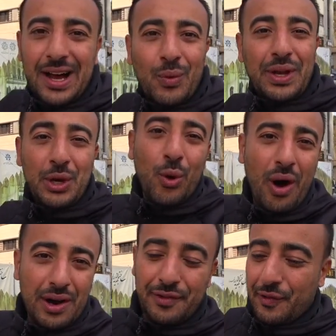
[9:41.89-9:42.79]
When you
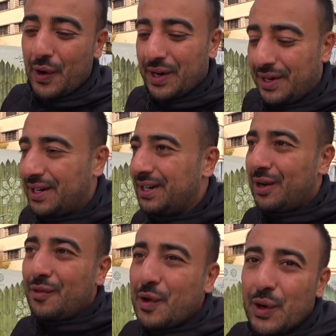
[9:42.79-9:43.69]
are a foreigner,
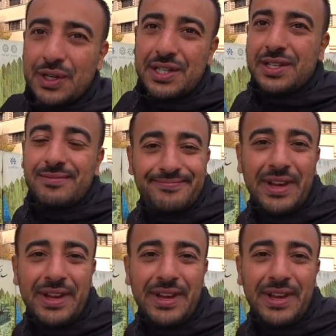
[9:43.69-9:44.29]
of course,